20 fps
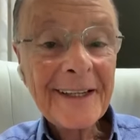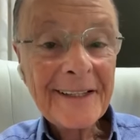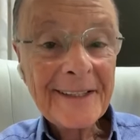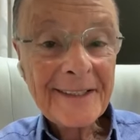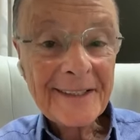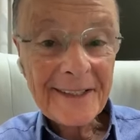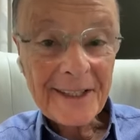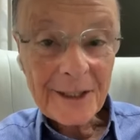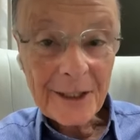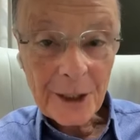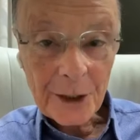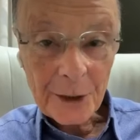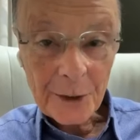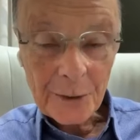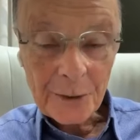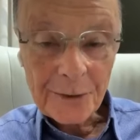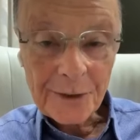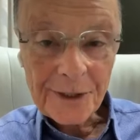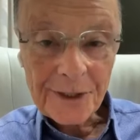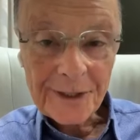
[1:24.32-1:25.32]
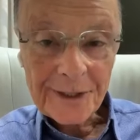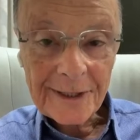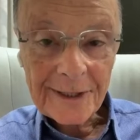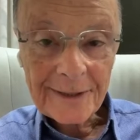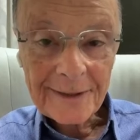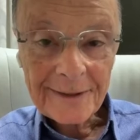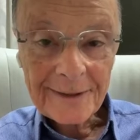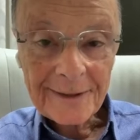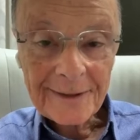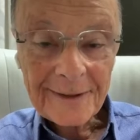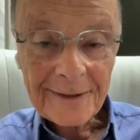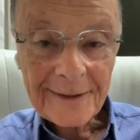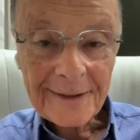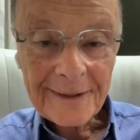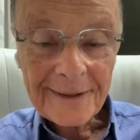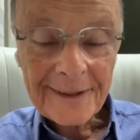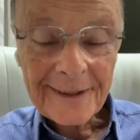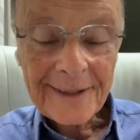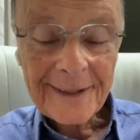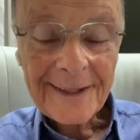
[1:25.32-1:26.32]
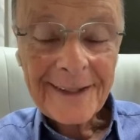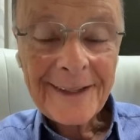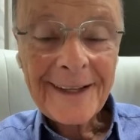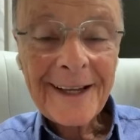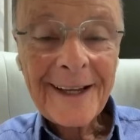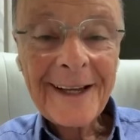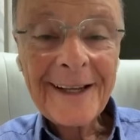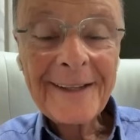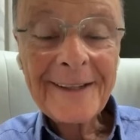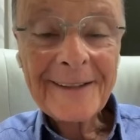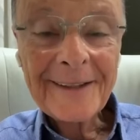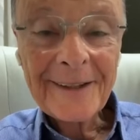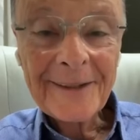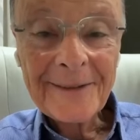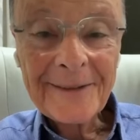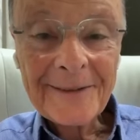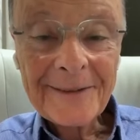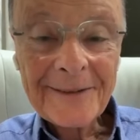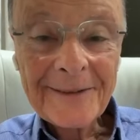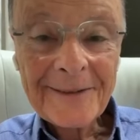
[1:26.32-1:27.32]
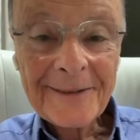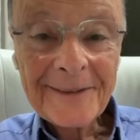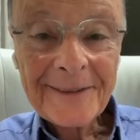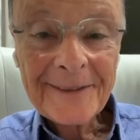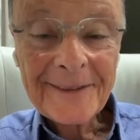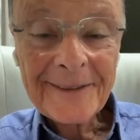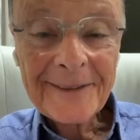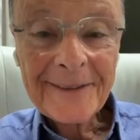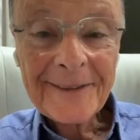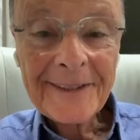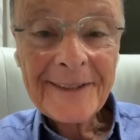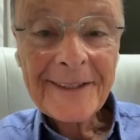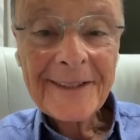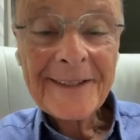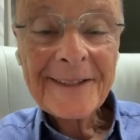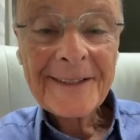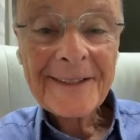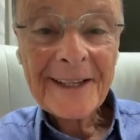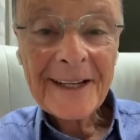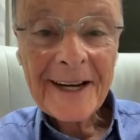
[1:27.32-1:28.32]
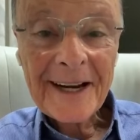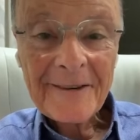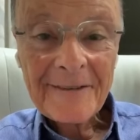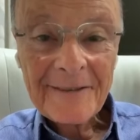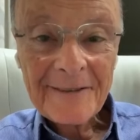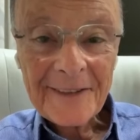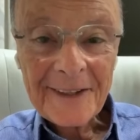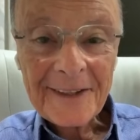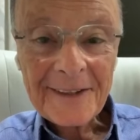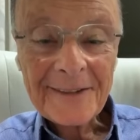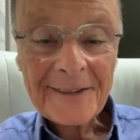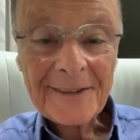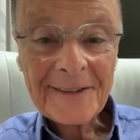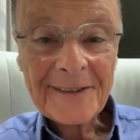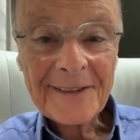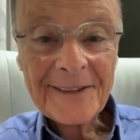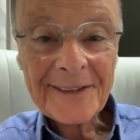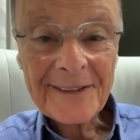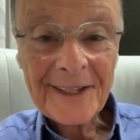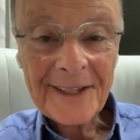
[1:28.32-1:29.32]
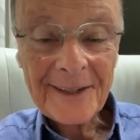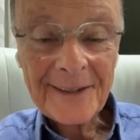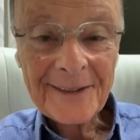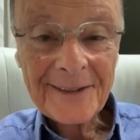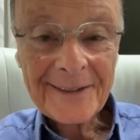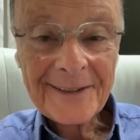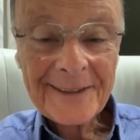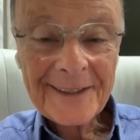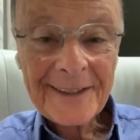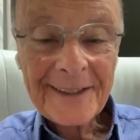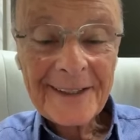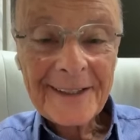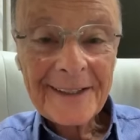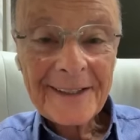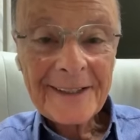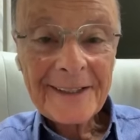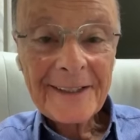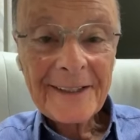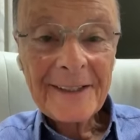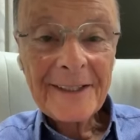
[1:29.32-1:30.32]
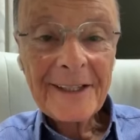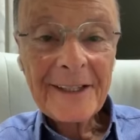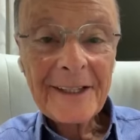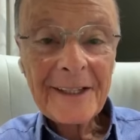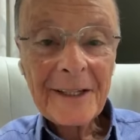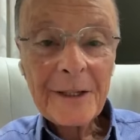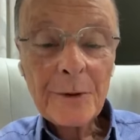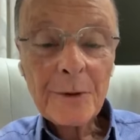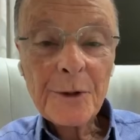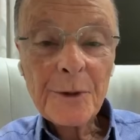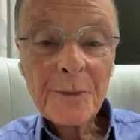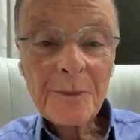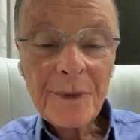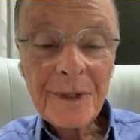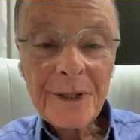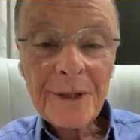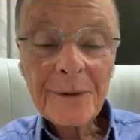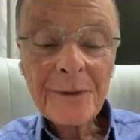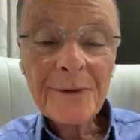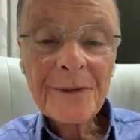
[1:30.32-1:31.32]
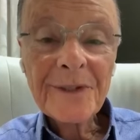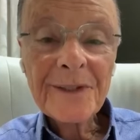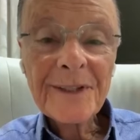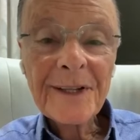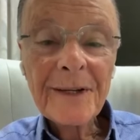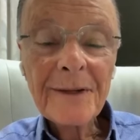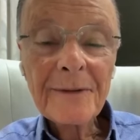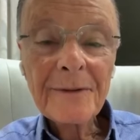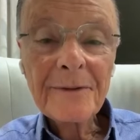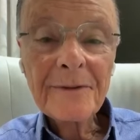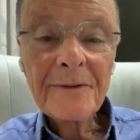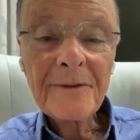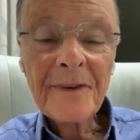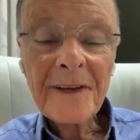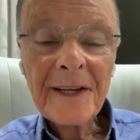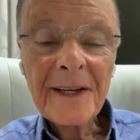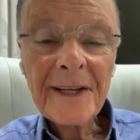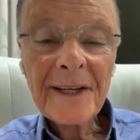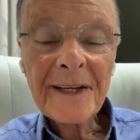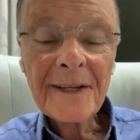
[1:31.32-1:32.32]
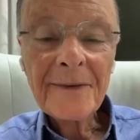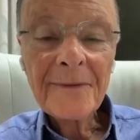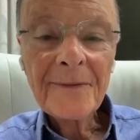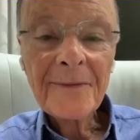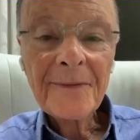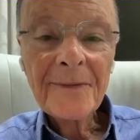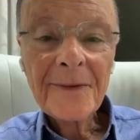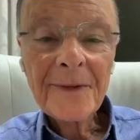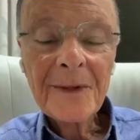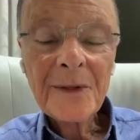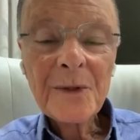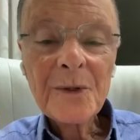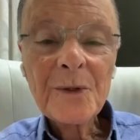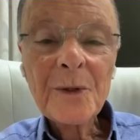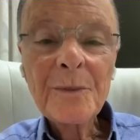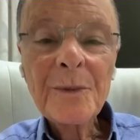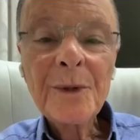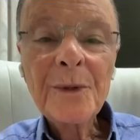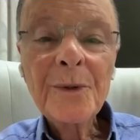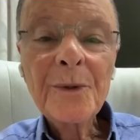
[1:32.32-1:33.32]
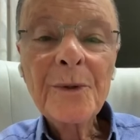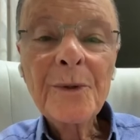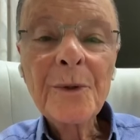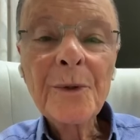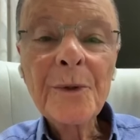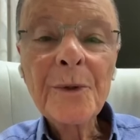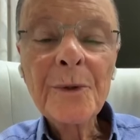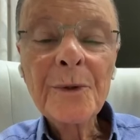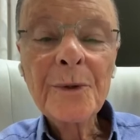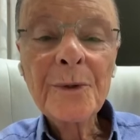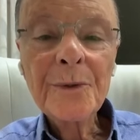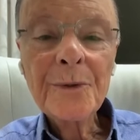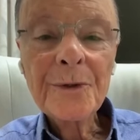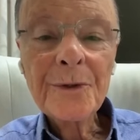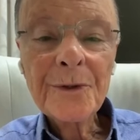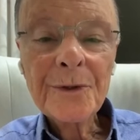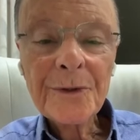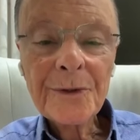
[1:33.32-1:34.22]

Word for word: eh, of course, as long as it's fair and righteous, then it will be agreed in heaven. May the Holy Spirit come upon all,